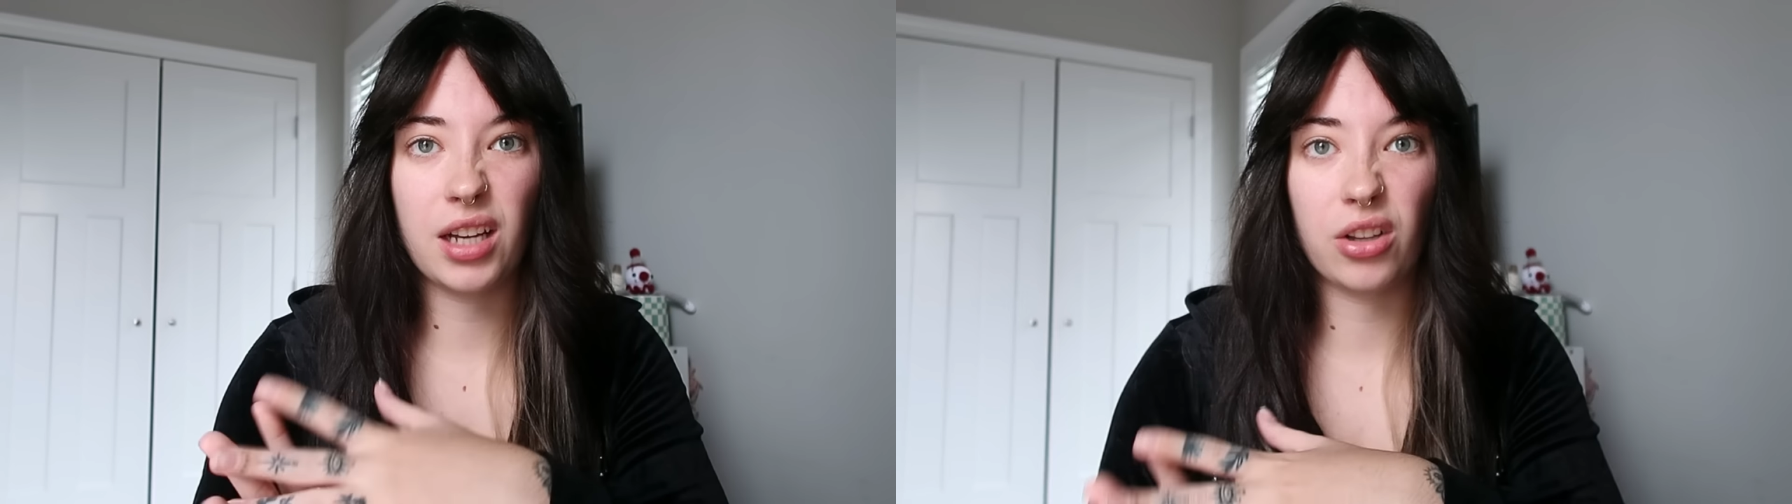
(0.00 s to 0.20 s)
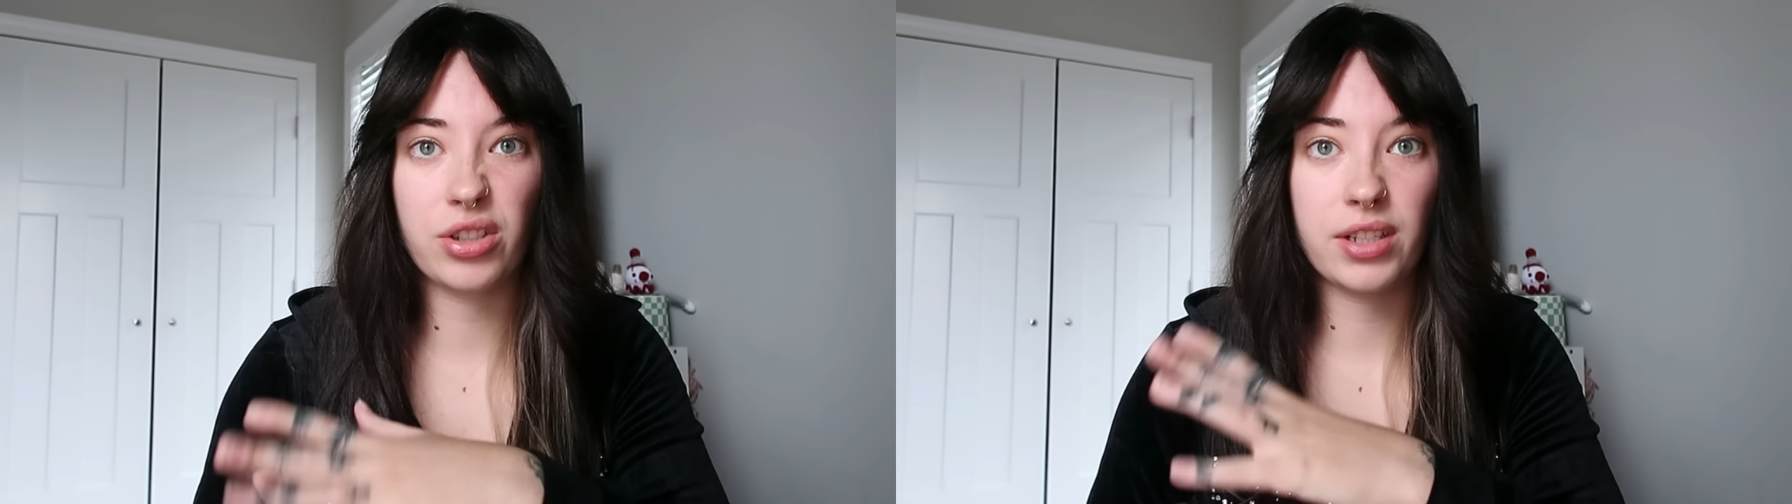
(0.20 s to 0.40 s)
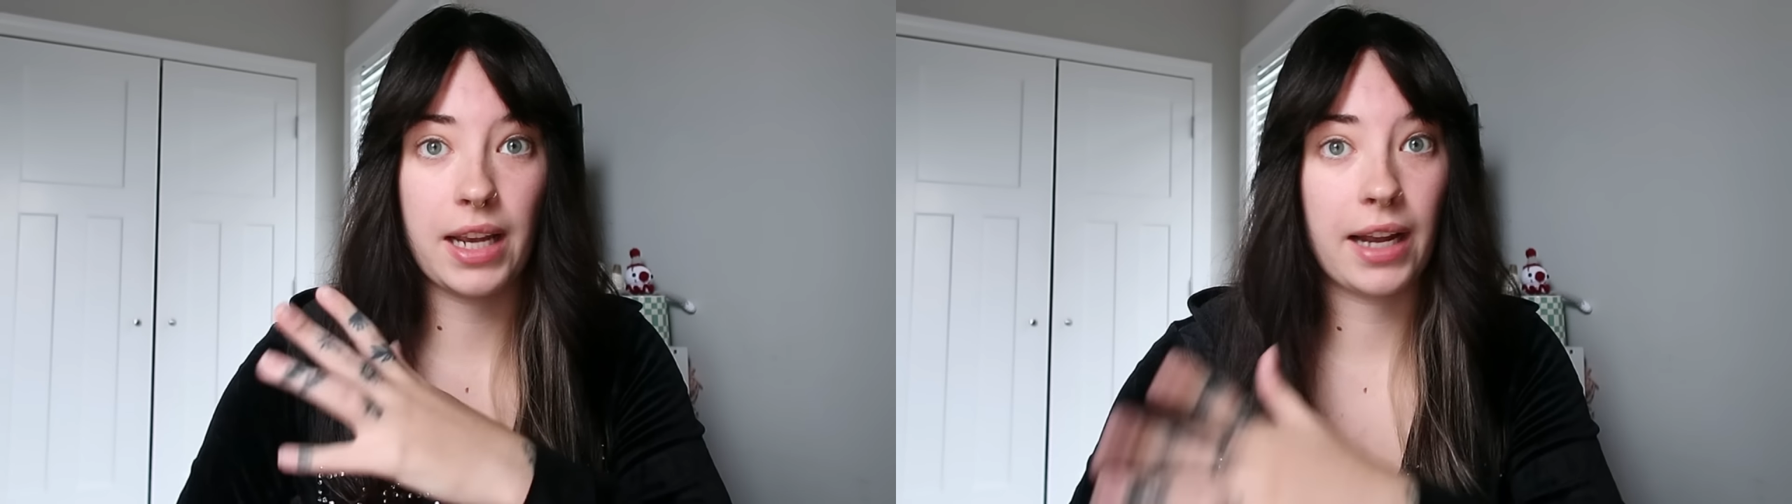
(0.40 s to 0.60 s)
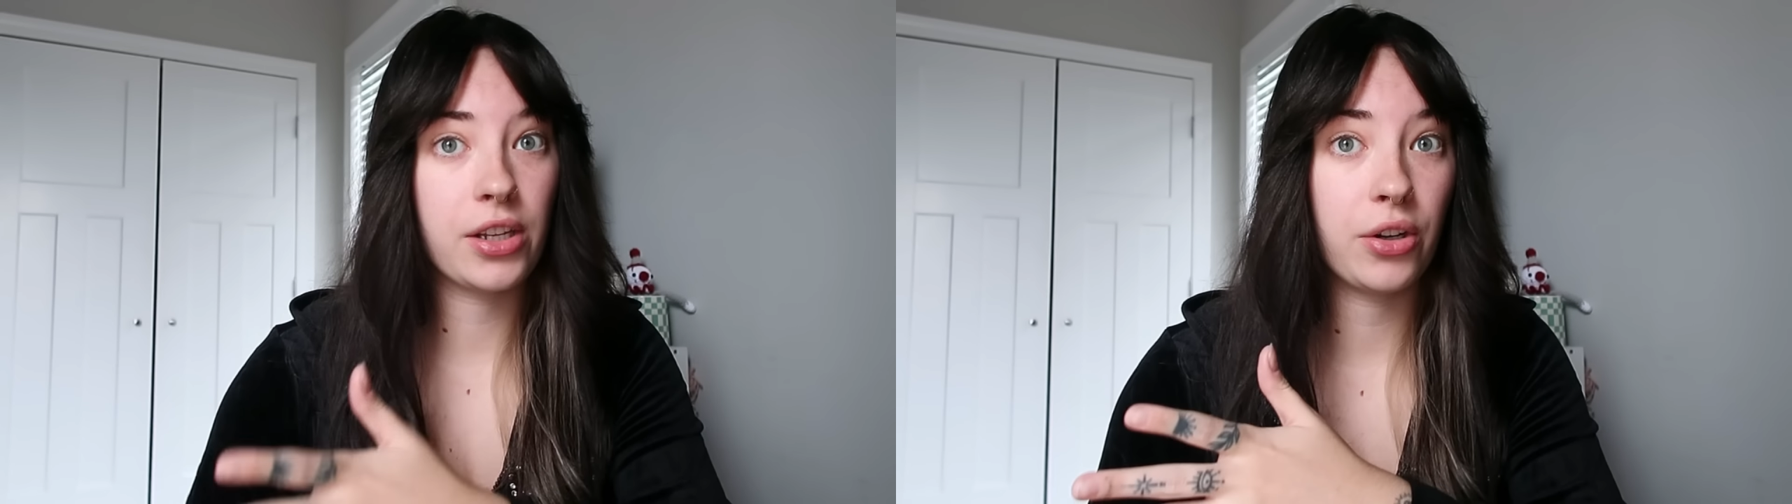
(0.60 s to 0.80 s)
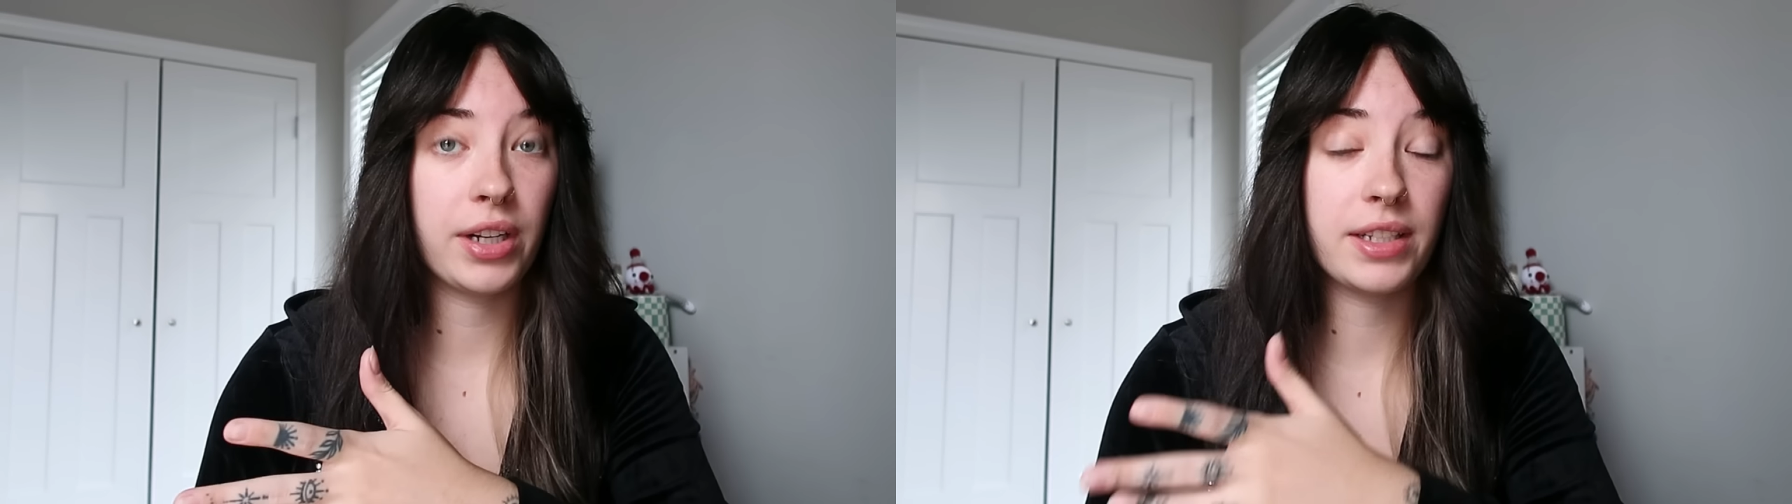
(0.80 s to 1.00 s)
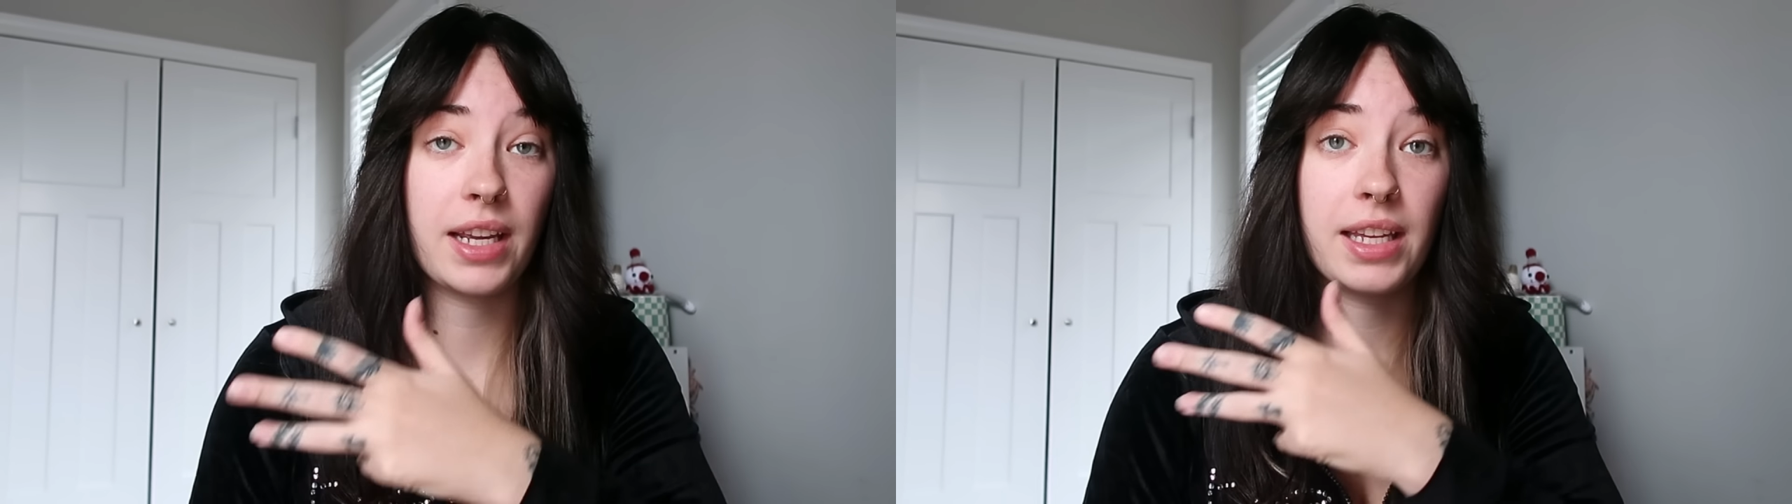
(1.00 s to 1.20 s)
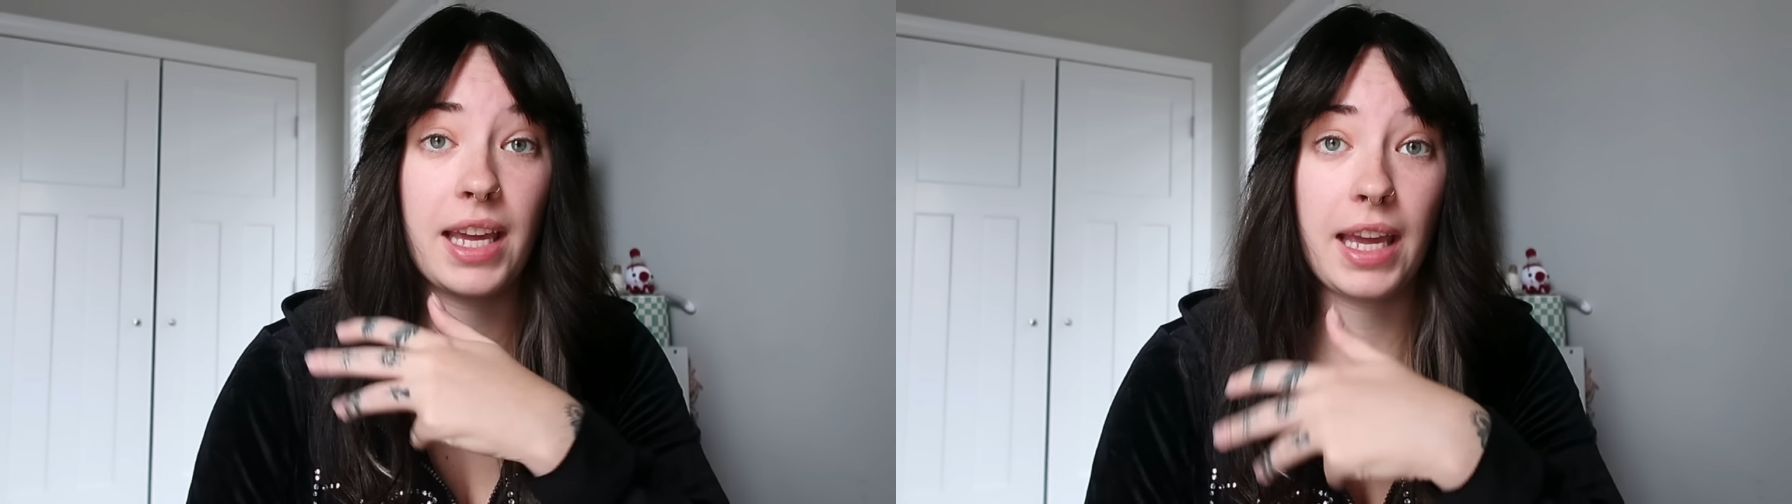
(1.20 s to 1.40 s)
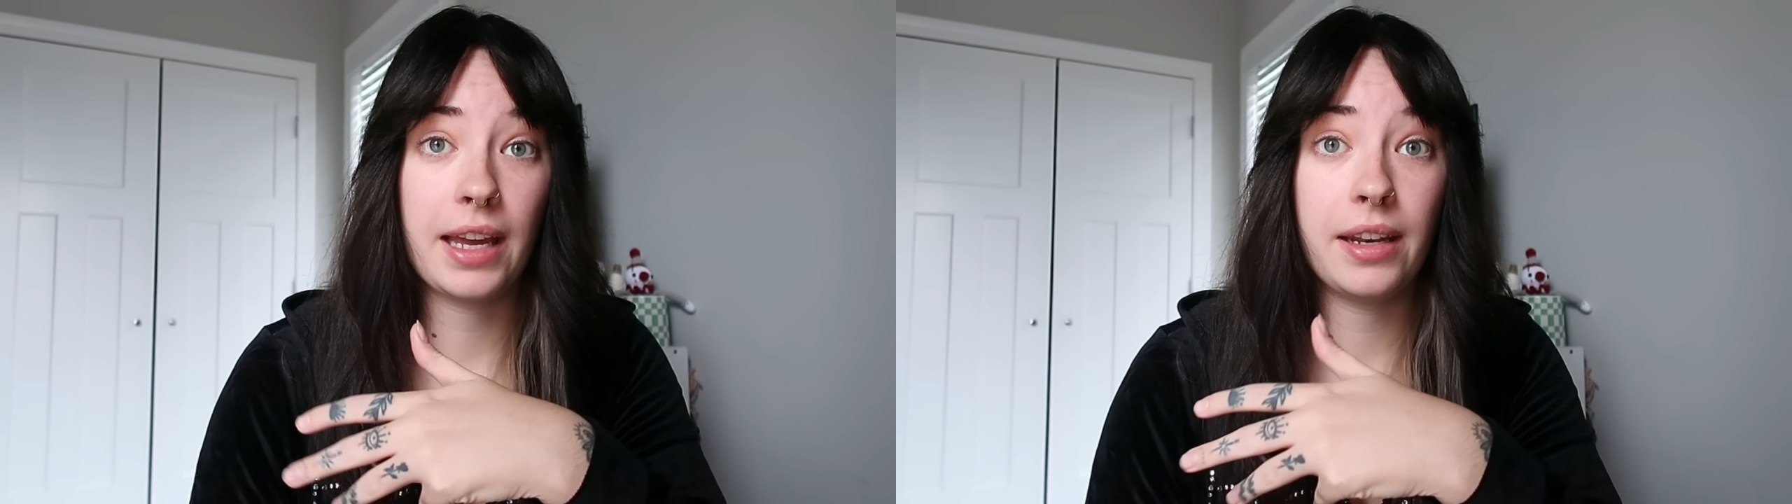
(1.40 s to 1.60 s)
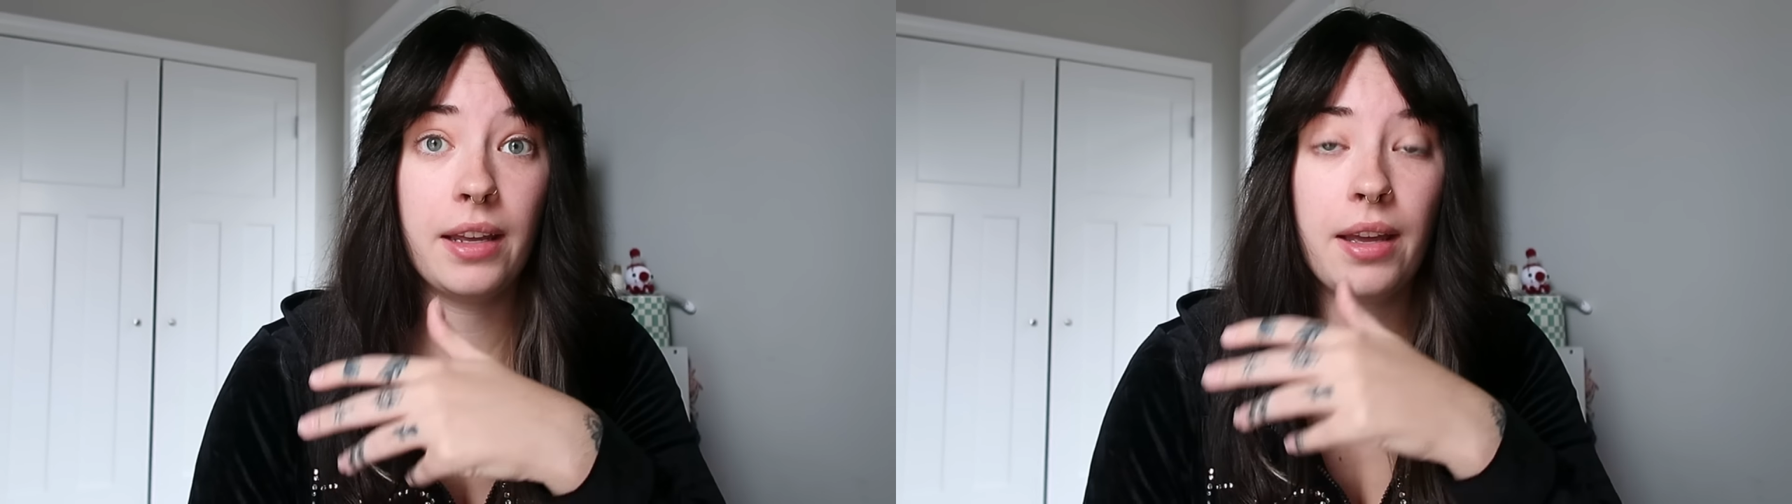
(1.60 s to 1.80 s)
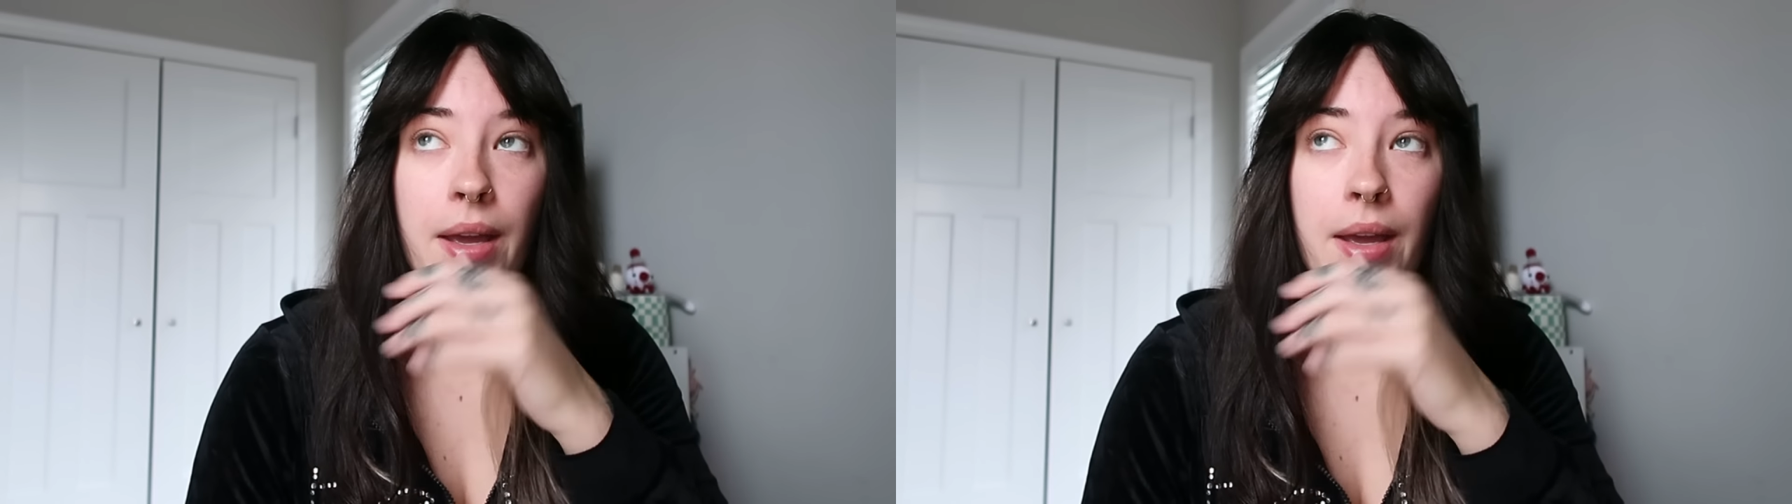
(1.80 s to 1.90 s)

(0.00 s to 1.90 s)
colors as accurate as I can,